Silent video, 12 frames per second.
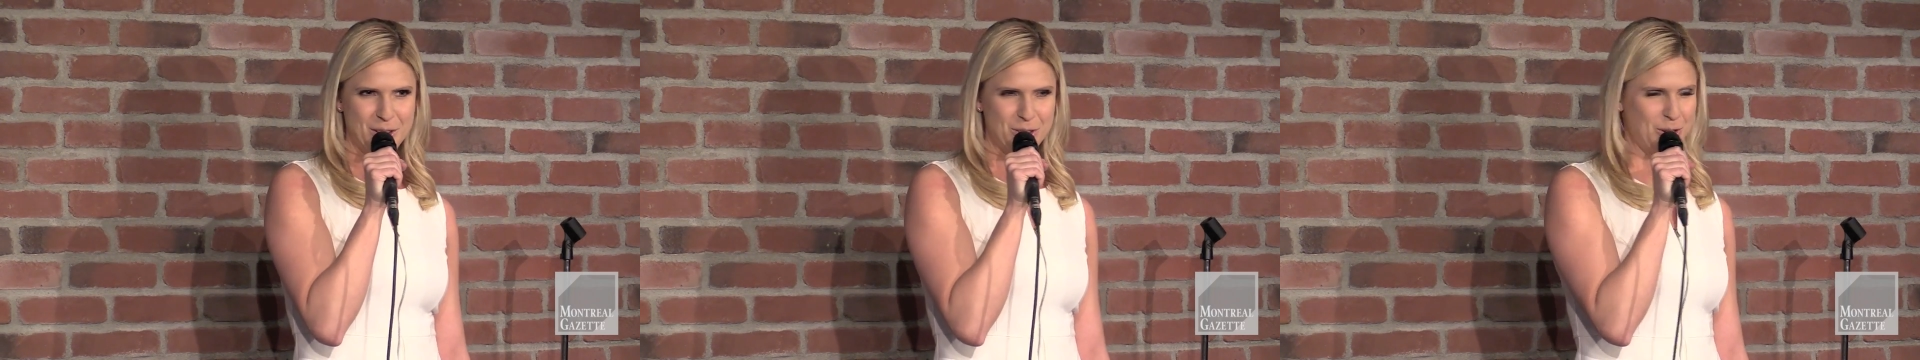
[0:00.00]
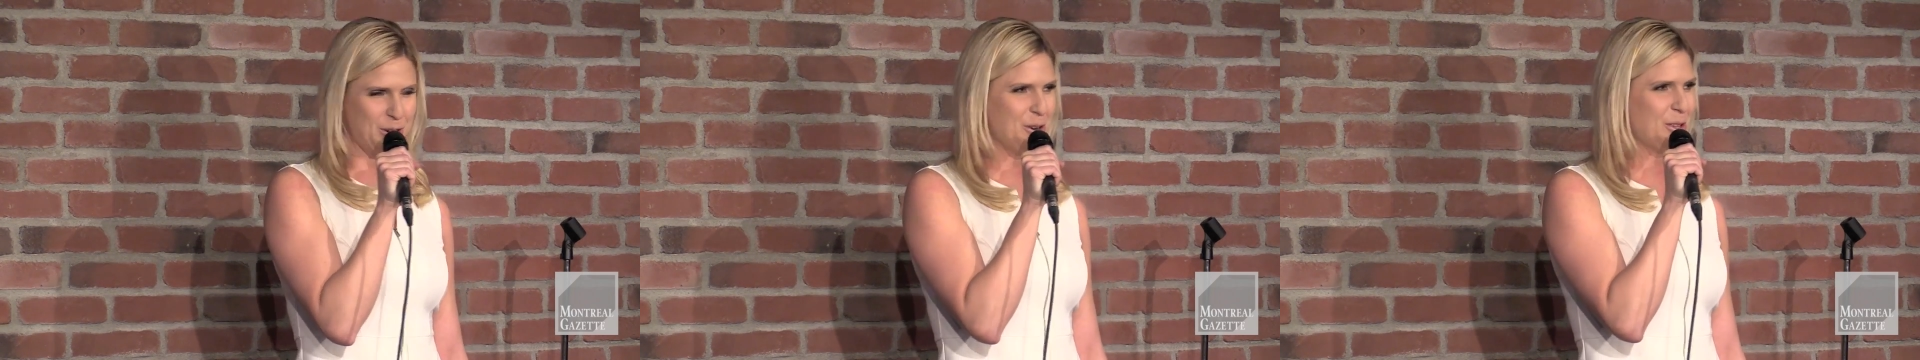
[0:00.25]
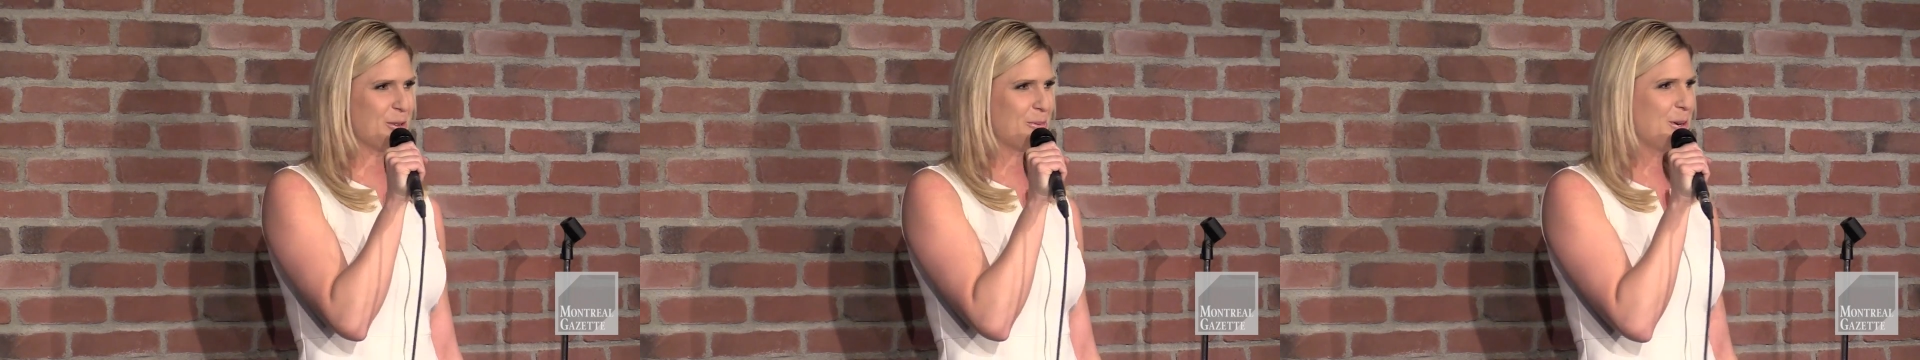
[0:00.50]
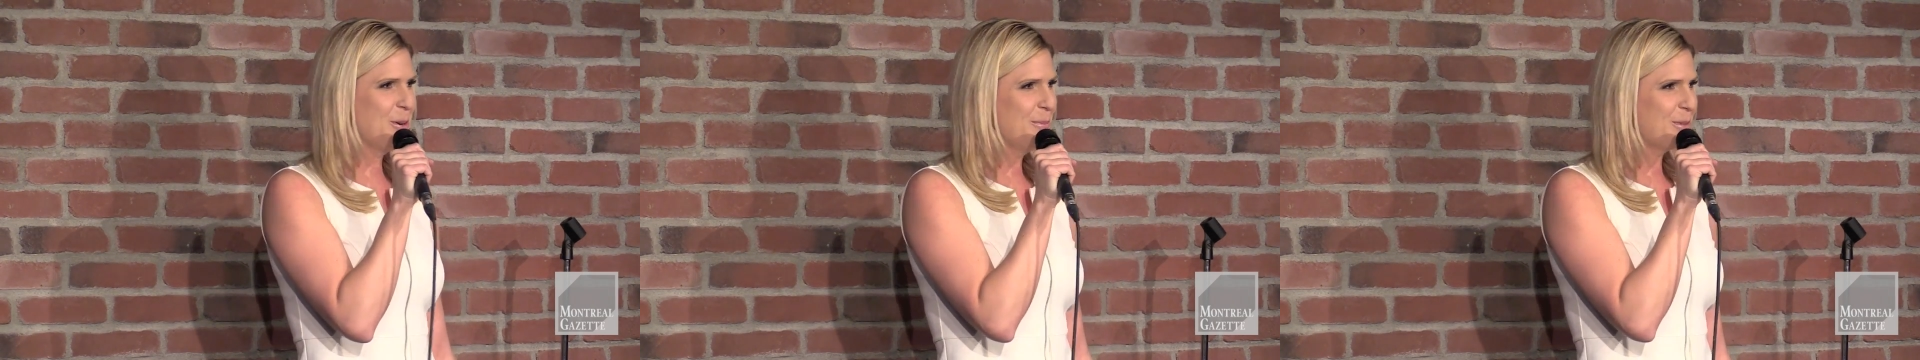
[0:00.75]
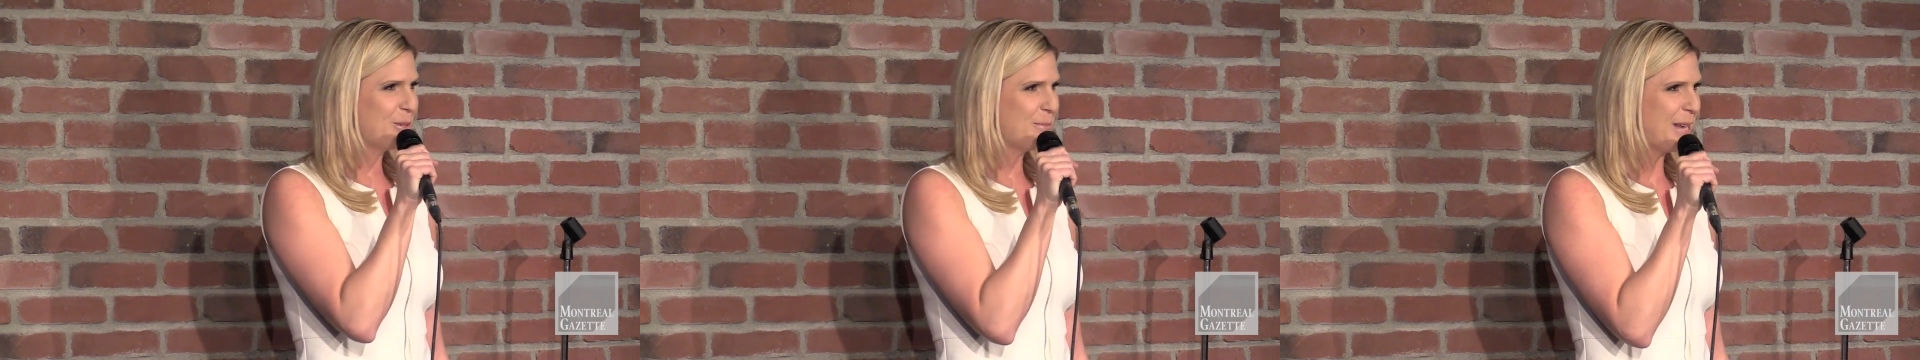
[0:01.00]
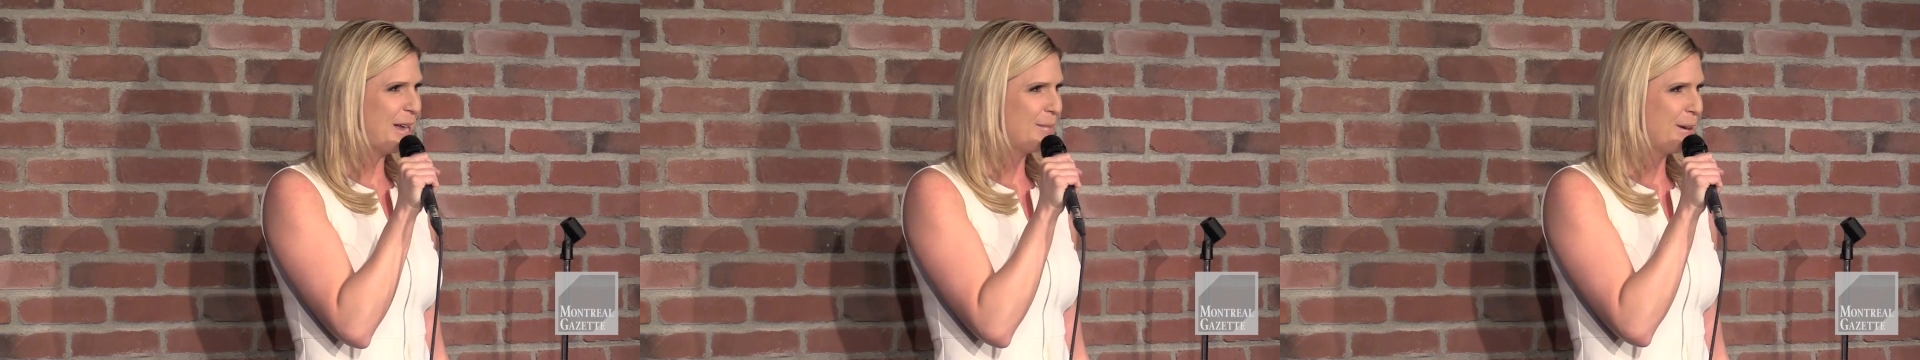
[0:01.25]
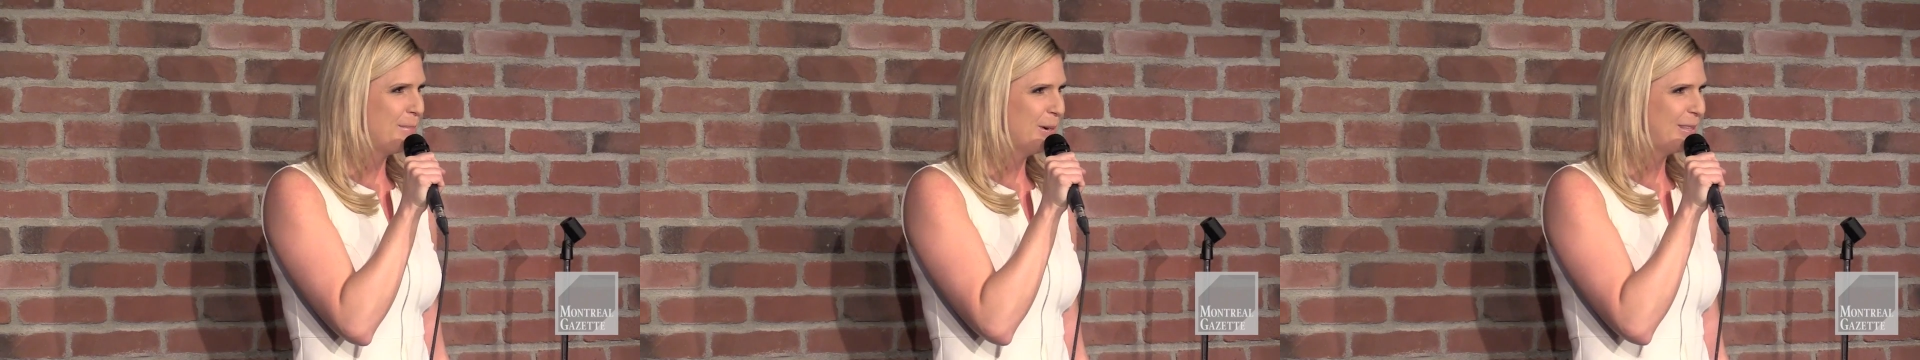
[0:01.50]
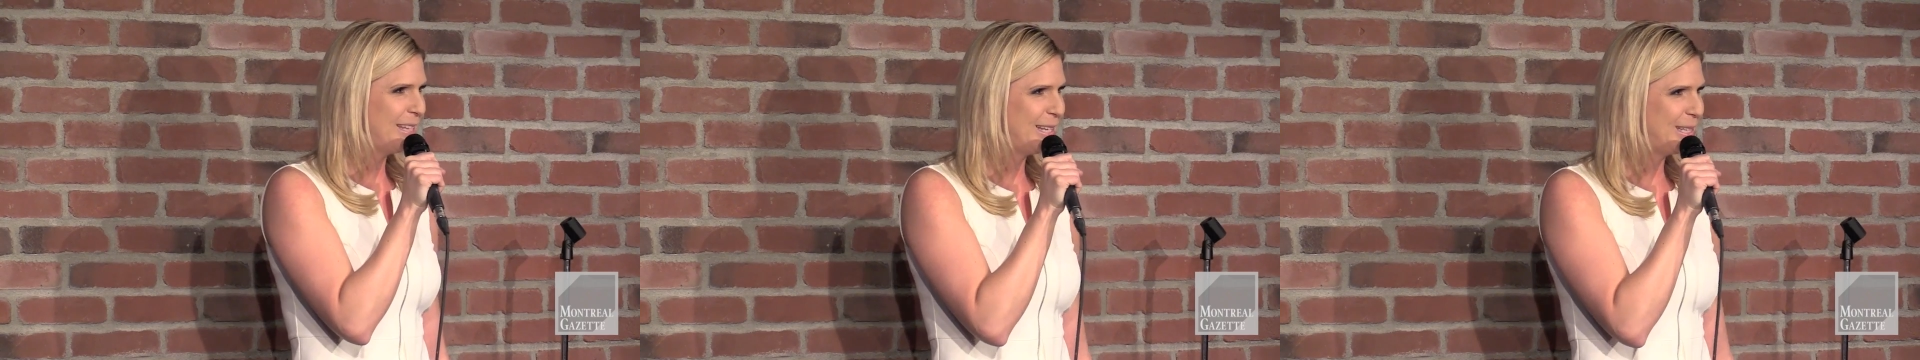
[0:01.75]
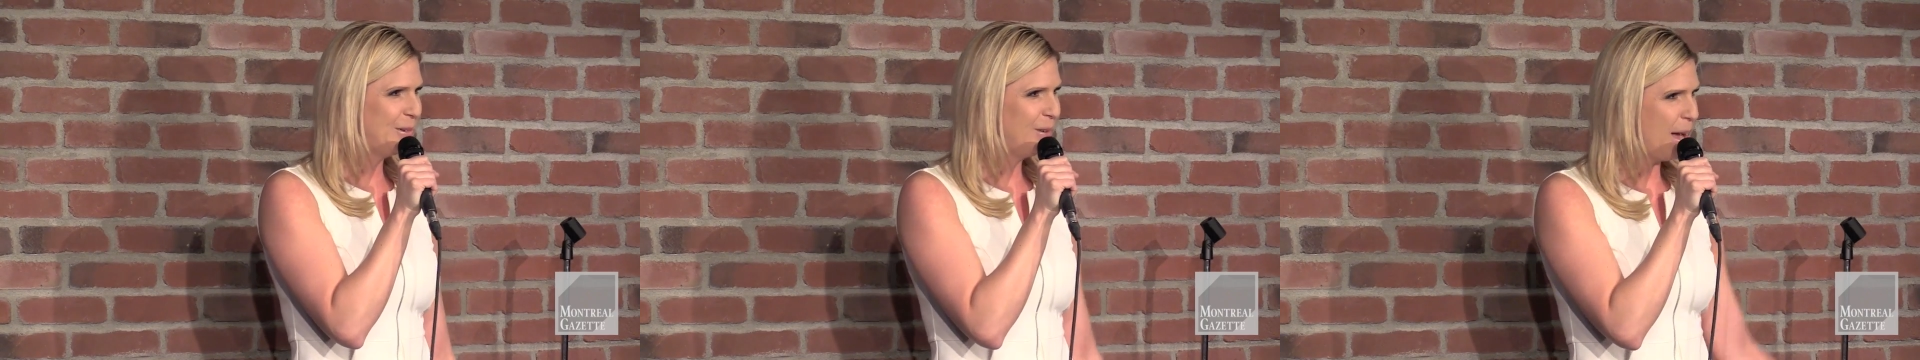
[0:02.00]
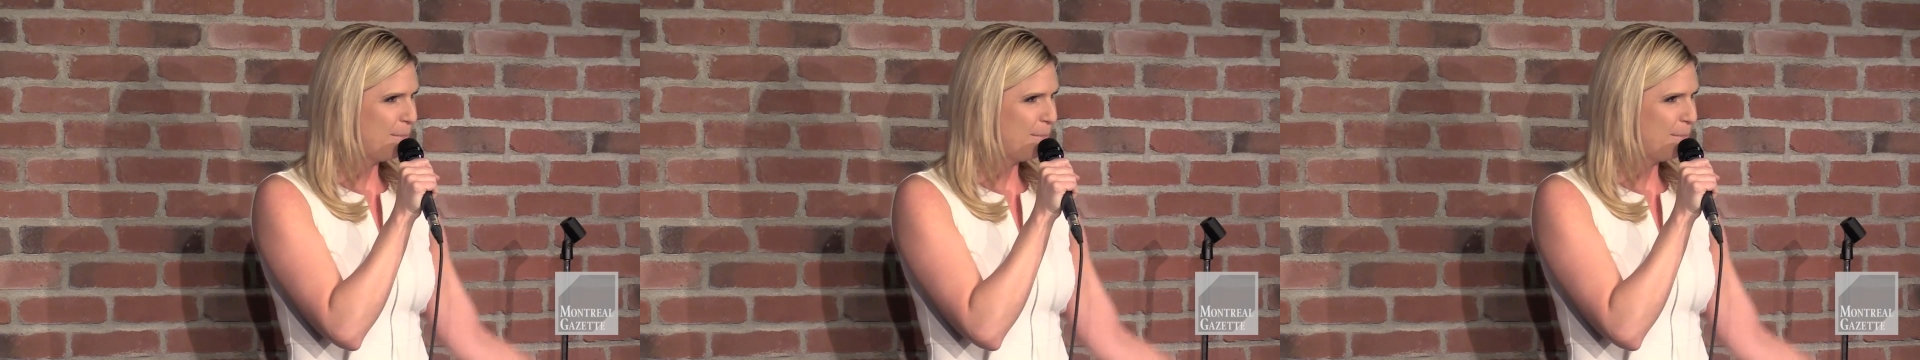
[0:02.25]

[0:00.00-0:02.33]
So I go to the room, strip down to my birthday suit,